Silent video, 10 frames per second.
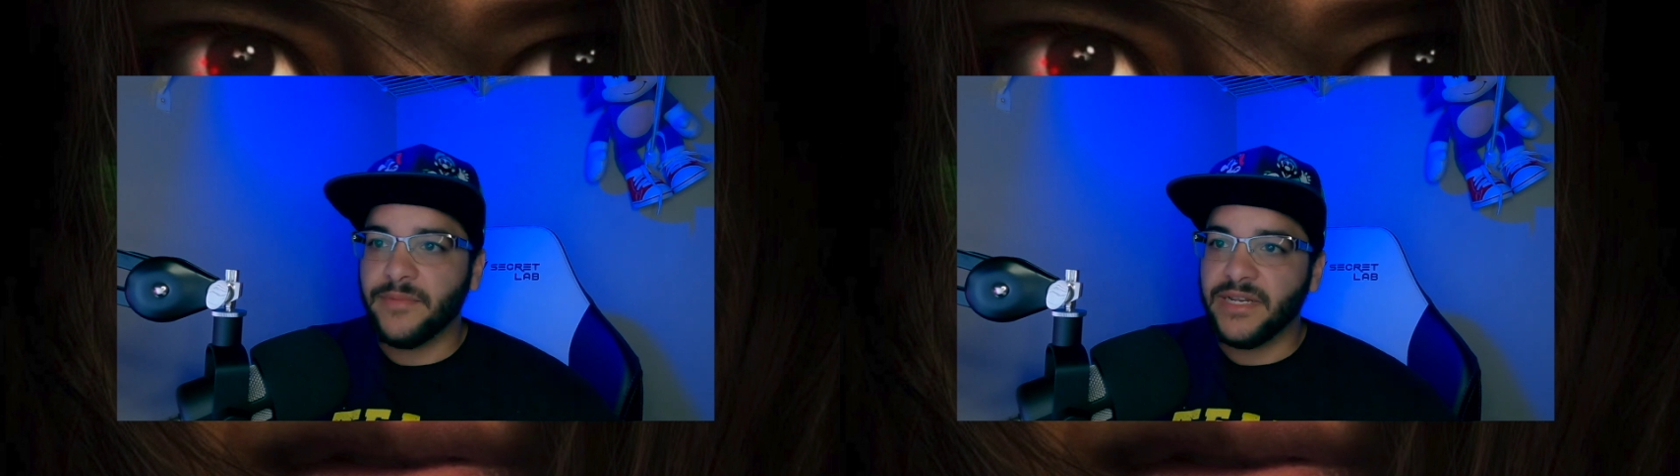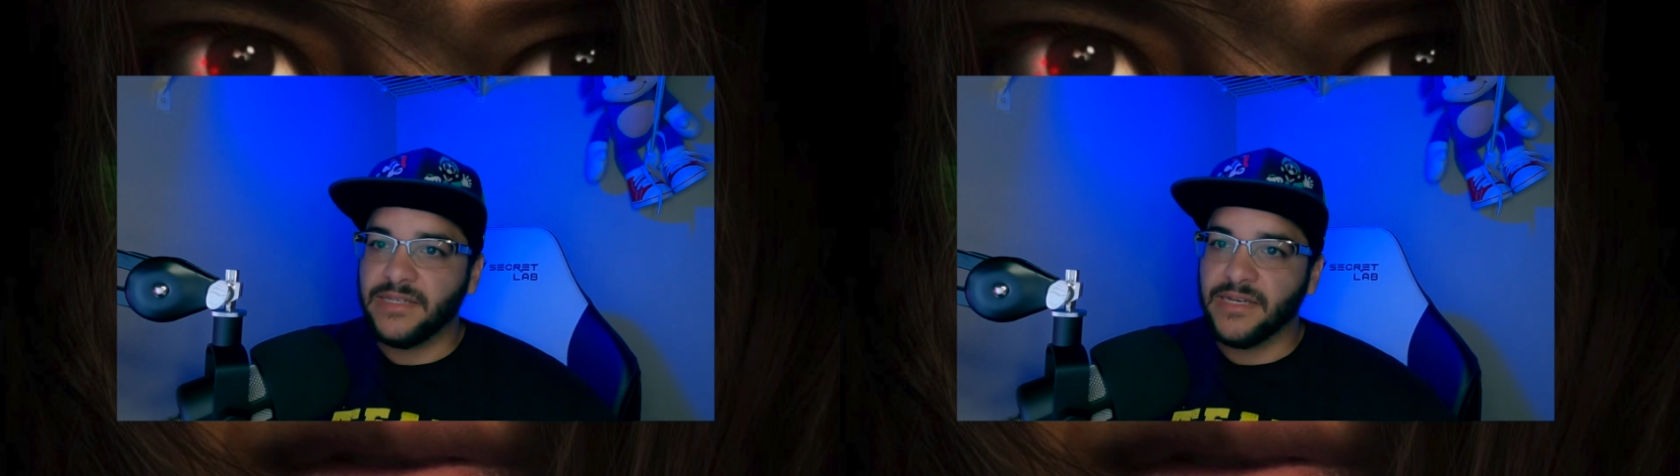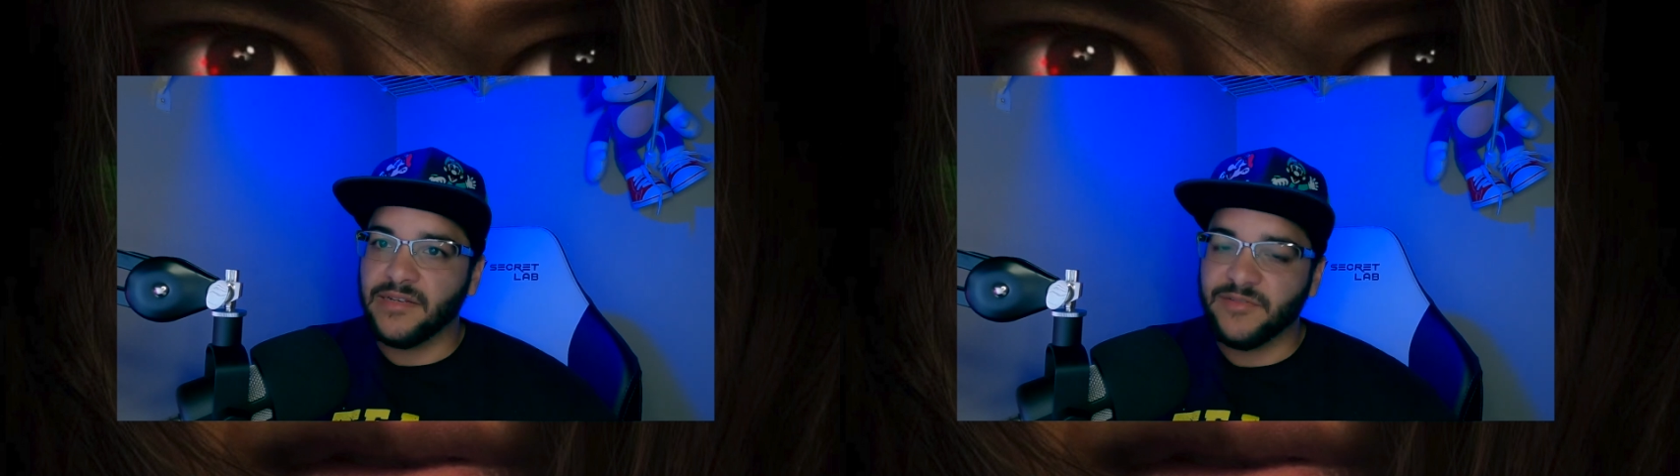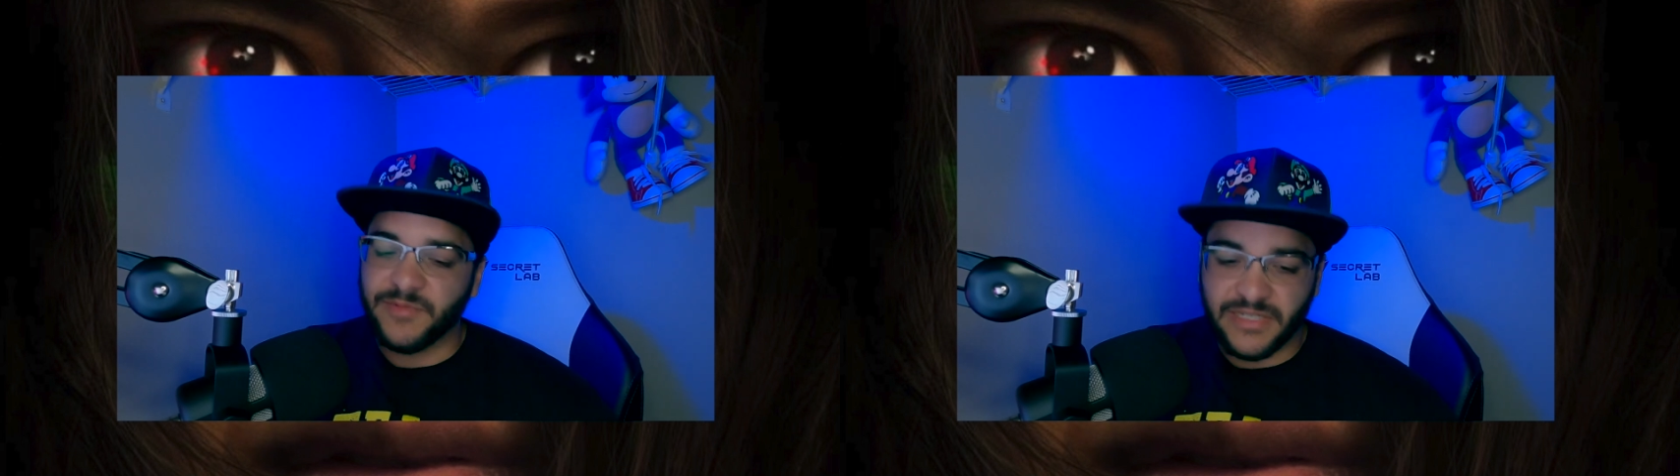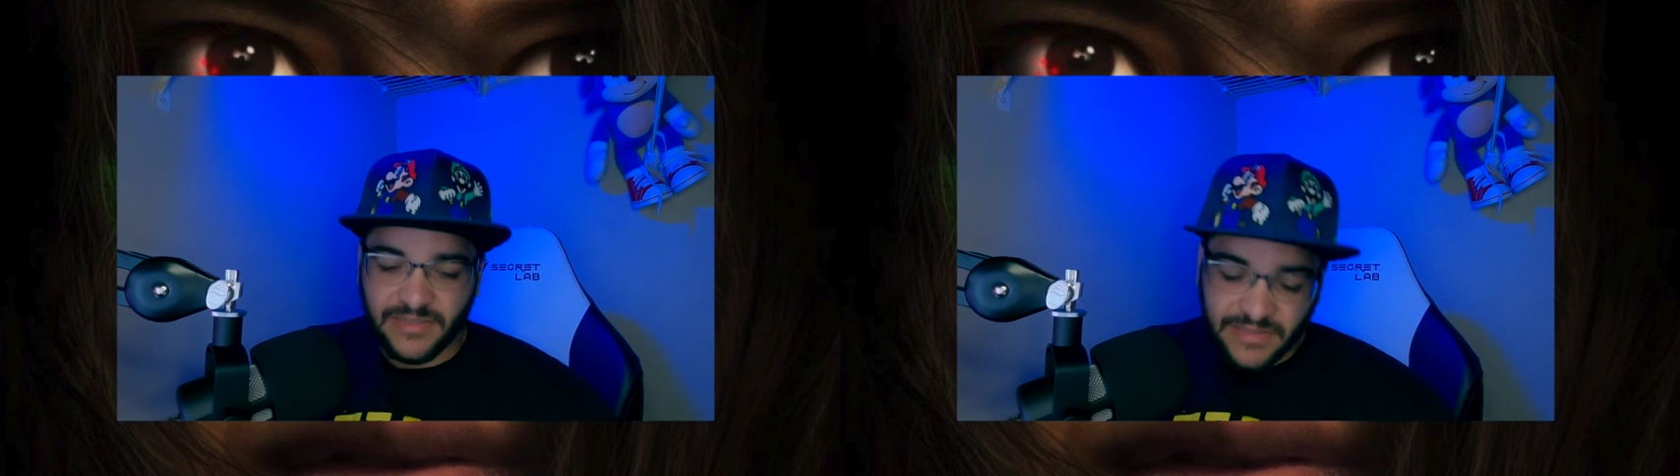many times
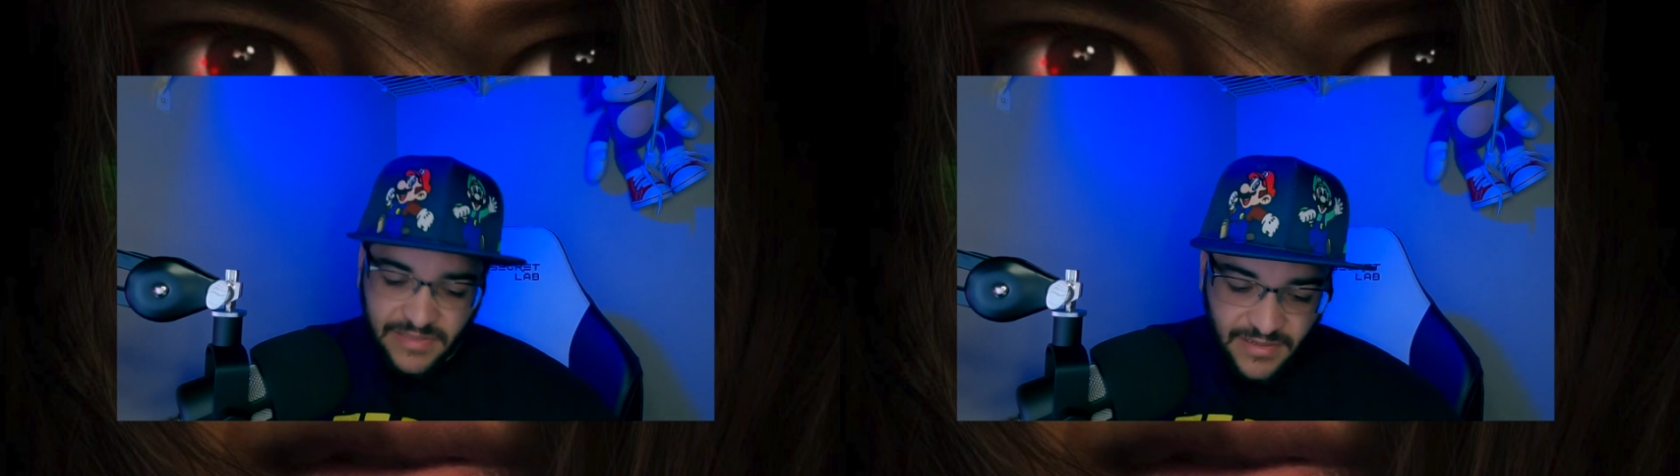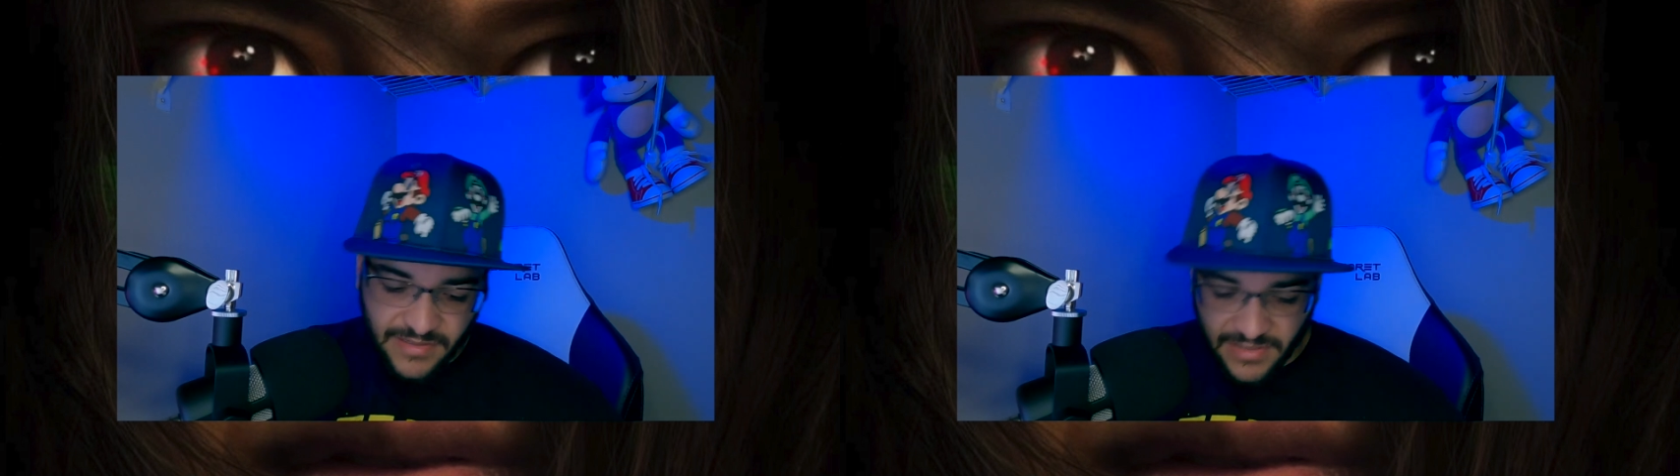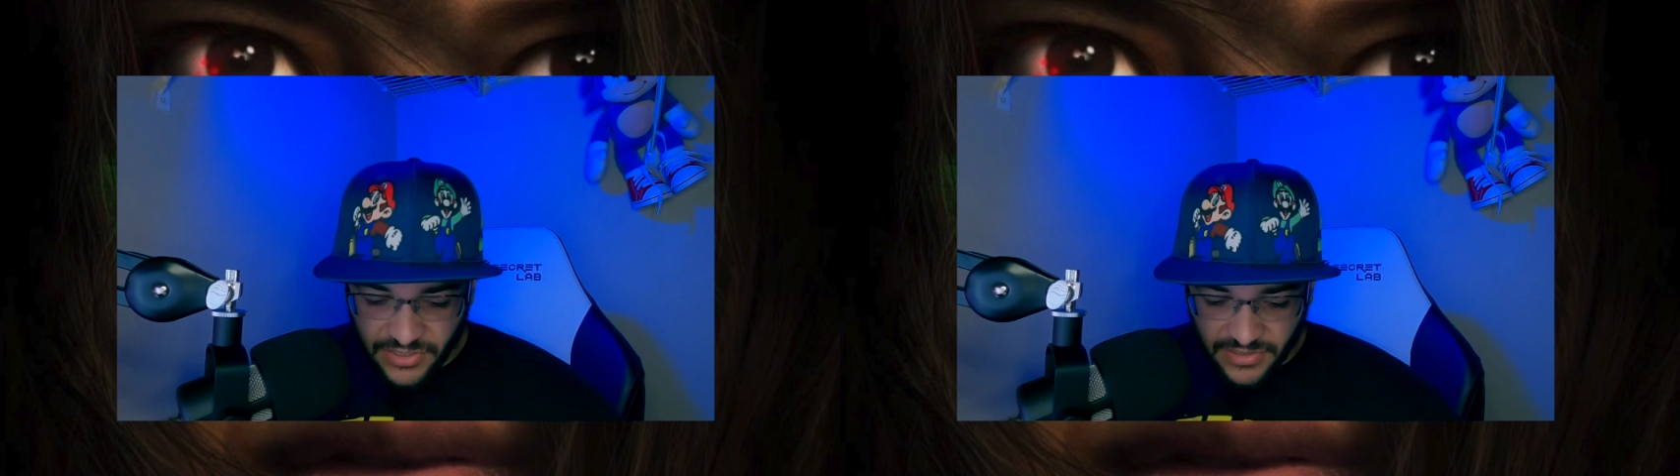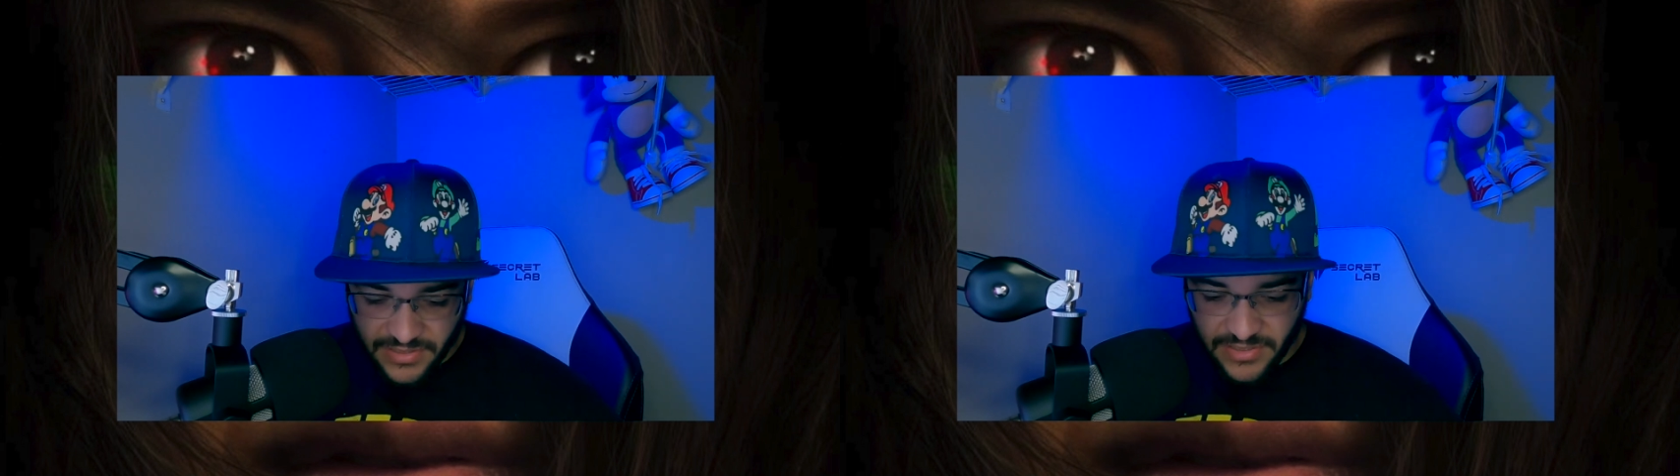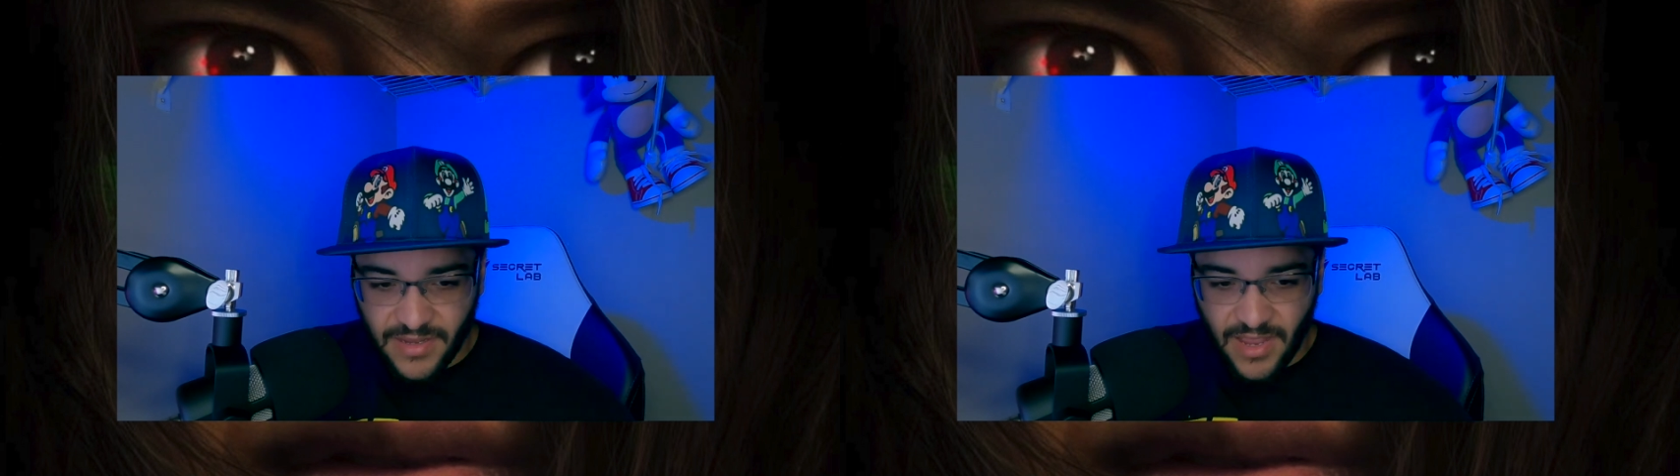because it's essentially